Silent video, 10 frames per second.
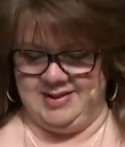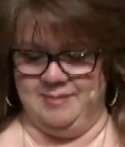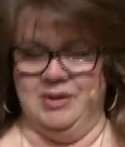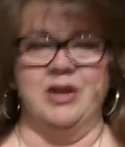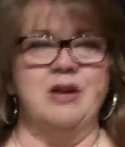
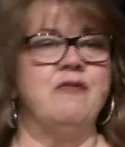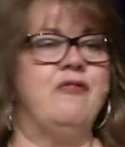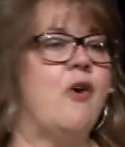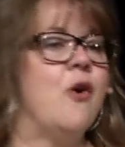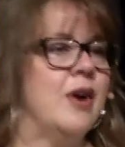I'm looking
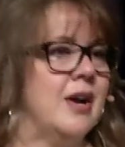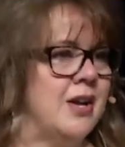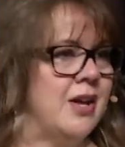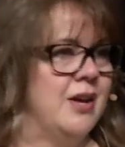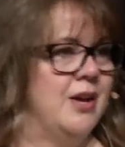forward
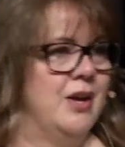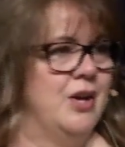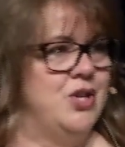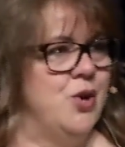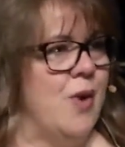
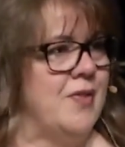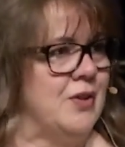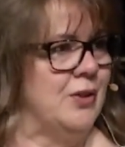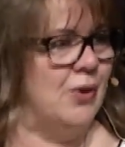to what the